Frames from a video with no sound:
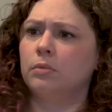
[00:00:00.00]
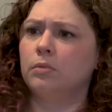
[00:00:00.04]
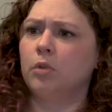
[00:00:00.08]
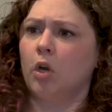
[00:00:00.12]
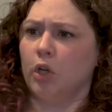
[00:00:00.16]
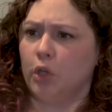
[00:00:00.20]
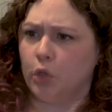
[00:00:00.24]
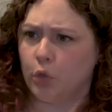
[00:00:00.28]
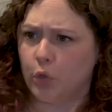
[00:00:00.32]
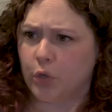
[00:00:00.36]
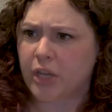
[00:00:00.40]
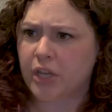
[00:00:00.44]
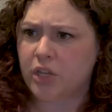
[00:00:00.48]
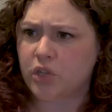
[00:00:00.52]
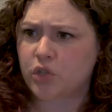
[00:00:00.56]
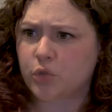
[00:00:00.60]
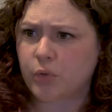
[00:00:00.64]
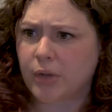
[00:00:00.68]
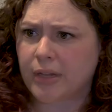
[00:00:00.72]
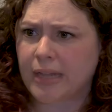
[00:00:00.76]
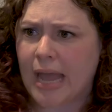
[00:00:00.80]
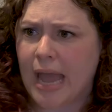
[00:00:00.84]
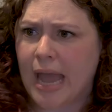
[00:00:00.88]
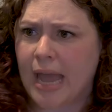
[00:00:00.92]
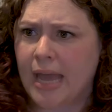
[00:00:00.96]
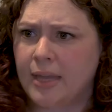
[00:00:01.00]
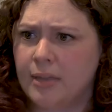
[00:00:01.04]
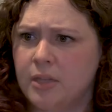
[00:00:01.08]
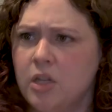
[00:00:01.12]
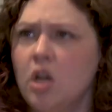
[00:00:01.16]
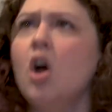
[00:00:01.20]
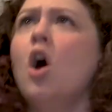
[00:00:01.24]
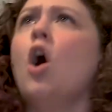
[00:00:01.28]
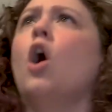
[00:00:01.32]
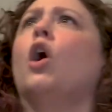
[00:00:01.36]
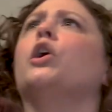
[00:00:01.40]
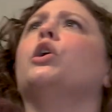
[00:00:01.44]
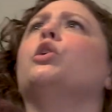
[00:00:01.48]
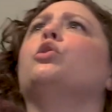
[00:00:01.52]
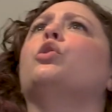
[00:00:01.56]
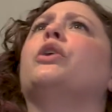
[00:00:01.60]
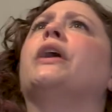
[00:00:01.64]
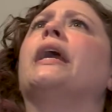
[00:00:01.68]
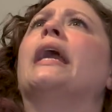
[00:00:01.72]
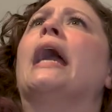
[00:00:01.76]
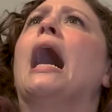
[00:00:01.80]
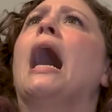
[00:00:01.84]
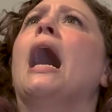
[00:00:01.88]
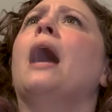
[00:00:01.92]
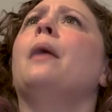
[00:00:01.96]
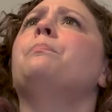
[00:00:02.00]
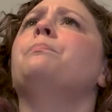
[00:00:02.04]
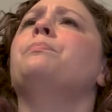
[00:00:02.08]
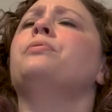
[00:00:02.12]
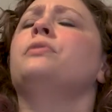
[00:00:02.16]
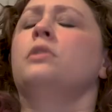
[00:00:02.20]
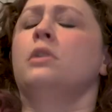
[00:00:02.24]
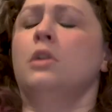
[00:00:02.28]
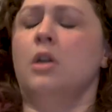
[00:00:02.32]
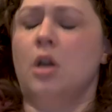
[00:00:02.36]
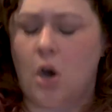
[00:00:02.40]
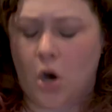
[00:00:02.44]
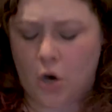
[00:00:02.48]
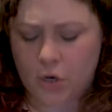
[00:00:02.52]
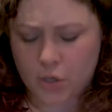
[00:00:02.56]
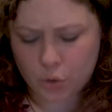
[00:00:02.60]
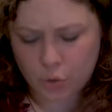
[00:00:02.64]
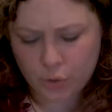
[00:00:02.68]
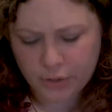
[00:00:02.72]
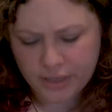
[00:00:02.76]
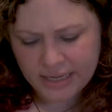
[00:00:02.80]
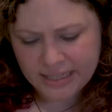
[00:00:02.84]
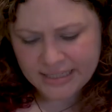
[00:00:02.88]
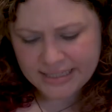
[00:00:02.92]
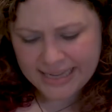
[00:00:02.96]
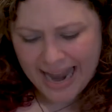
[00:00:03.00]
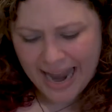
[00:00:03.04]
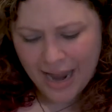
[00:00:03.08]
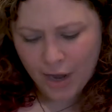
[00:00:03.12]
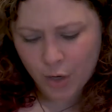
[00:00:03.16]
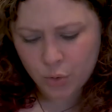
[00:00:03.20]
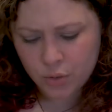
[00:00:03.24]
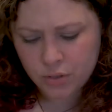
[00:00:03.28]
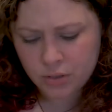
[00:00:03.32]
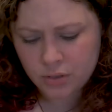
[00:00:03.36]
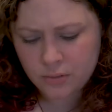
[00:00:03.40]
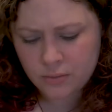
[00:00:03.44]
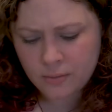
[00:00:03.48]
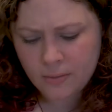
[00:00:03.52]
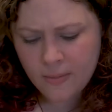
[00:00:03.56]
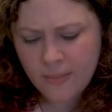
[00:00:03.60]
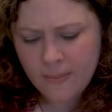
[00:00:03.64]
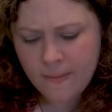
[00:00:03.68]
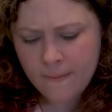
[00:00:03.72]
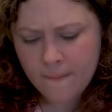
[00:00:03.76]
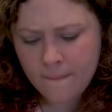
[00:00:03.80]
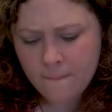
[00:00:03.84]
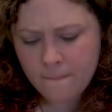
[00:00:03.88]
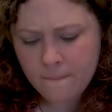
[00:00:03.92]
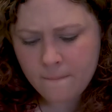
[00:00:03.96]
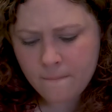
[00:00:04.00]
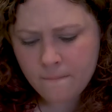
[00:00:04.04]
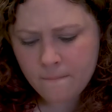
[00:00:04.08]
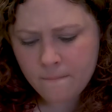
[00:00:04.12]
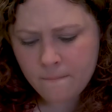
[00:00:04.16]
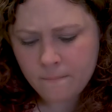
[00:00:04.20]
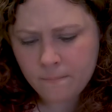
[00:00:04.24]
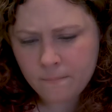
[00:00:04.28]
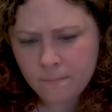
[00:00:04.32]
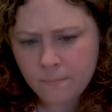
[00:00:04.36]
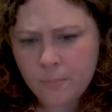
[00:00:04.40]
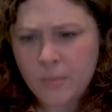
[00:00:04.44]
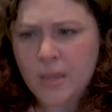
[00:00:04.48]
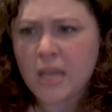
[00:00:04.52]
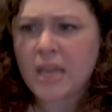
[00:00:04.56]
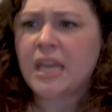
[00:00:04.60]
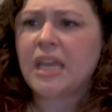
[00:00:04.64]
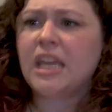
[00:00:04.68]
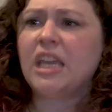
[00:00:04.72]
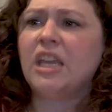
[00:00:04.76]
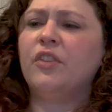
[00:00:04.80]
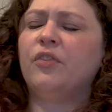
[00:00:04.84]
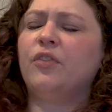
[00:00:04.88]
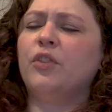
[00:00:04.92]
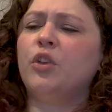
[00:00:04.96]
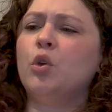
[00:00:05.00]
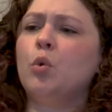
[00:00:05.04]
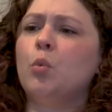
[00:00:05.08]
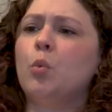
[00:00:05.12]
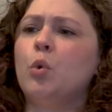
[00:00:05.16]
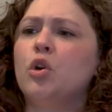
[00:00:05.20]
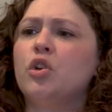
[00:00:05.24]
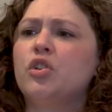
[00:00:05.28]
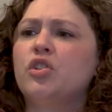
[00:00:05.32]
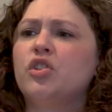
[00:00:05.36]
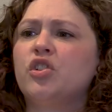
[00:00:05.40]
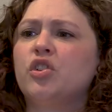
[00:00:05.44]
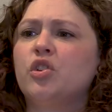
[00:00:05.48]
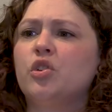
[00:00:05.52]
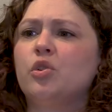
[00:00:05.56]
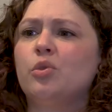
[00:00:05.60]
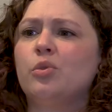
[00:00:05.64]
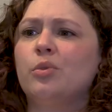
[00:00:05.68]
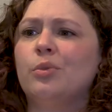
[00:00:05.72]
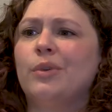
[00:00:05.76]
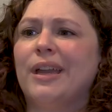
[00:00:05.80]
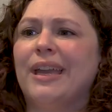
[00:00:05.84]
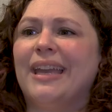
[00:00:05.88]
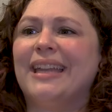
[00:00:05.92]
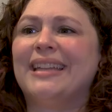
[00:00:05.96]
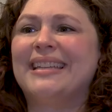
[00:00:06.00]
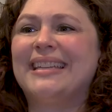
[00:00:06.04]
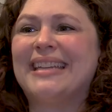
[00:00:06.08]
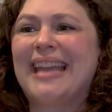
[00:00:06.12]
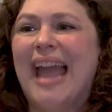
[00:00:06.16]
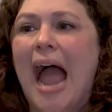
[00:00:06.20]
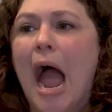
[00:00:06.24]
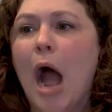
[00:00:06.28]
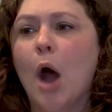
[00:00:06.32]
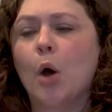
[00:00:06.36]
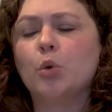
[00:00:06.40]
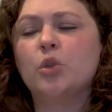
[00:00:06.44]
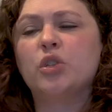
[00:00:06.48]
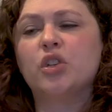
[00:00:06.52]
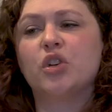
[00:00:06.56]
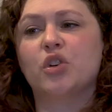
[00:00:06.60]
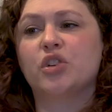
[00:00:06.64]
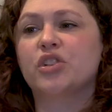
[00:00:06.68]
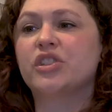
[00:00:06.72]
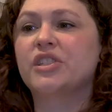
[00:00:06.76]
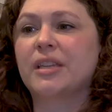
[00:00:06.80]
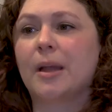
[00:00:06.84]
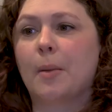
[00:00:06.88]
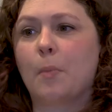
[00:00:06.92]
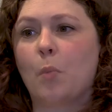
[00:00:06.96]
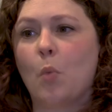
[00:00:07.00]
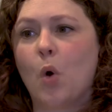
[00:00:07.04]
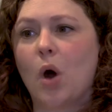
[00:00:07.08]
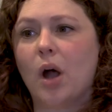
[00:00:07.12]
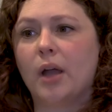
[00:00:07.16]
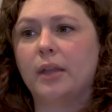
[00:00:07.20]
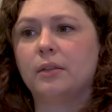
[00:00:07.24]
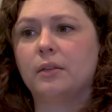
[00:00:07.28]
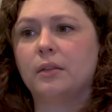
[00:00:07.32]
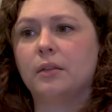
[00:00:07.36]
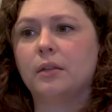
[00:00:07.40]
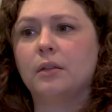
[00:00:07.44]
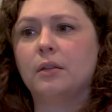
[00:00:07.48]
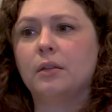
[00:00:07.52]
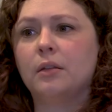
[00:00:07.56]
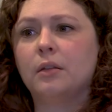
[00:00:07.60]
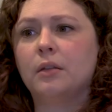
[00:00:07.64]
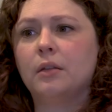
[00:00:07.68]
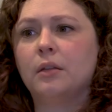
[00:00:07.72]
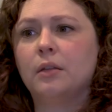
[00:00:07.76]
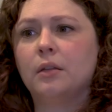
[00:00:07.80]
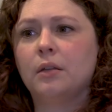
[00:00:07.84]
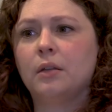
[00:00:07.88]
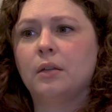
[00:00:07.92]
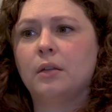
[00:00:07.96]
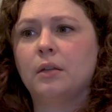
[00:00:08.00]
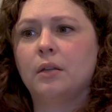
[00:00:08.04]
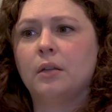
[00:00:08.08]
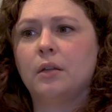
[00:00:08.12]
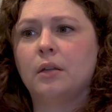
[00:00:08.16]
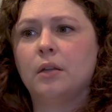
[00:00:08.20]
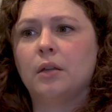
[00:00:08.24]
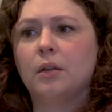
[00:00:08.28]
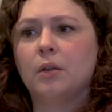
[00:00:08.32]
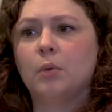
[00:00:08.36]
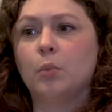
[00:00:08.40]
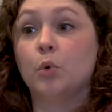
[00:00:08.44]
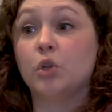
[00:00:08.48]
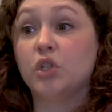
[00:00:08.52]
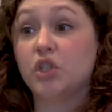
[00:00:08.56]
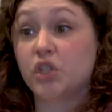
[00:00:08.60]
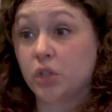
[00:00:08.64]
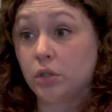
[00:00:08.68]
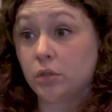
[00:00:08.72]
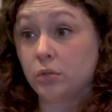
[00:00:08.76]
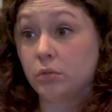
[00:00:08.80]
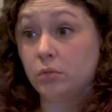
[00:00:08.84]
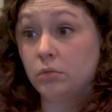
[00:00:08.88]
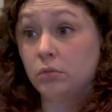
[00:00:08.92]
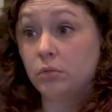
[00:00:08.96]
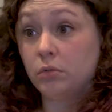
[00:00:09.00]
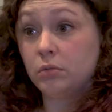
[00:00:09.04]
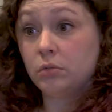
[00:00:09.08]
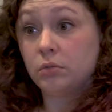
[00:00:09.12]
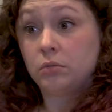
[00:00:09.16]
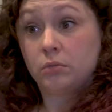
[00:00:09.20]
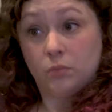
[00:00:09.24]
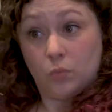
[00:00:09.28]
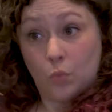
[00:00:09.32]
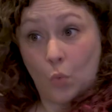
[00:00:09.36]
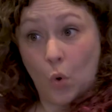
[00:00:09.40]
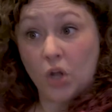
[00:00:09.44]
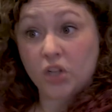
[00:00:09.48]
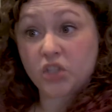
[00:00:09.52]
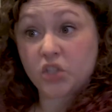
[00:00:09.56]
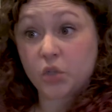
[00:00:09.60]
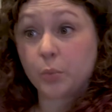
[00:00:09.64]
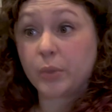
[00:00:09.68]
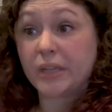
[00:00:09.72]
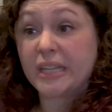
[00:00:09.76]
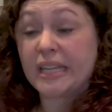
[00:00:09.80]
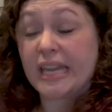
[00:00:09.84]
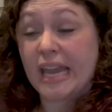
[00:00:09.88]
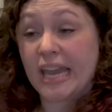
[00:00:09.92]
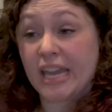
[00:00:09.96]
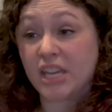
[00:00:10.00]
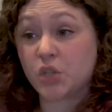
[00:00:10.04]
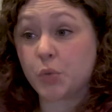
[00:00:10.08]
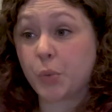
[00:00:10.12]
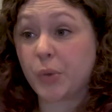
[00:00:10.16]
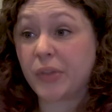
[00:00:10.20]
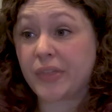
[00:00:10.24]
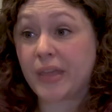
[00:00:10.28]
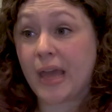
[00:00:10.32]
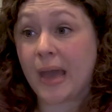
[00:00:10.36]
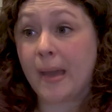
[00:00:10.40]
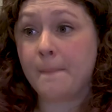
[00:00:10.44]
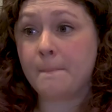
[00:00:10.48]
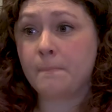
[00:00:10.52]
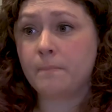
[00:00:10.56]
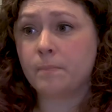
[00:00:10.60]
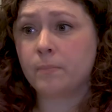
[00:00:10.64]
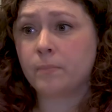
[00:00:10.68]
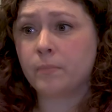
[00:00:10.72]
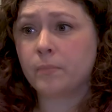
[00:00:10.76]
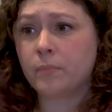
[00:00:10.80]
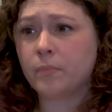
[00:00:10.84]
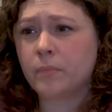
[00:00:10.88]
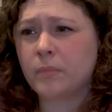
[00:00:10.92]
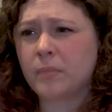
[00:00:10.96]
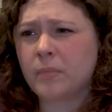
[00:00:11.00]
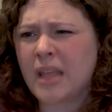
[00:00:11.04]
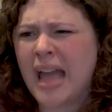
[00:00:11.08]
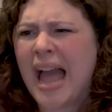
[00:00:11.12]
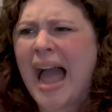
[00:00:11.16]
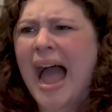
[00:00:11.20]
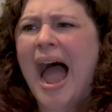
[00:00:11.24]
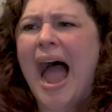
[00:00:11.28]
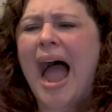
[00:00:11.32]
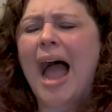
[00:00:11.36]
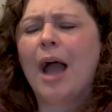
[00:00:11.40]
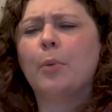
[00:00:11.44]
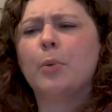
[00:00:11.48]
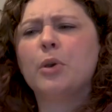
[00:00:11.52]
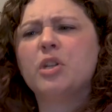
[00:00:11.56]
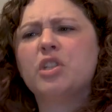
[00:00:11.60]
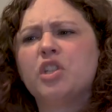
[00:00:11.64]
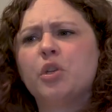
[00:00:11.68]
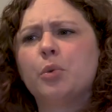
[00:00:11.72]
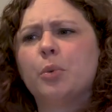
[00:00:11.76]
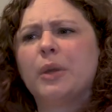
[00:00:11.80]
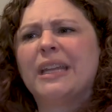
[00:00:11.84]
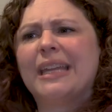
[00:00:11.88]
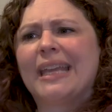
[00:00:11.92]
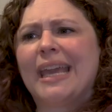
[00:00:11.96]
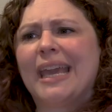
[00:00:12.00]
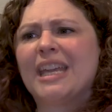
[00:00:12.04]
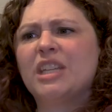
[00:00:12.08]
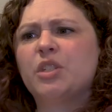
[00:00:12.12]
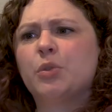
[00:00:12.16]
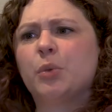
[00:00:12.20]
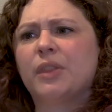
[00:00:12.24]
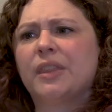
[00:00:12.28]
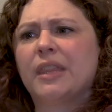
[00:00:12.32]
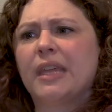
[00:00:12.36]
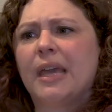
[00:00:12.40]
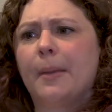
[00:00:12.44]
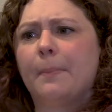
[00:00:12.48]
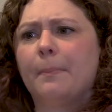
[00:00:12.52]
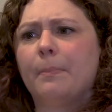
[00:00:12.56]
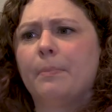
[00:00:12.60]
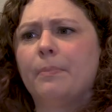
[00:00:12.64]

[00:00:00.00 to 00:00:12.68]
Are you looking straight ahead? Are you looking up? Are you looking down? If you were to encounter someone, would you want to engage with them? How would you engage with them?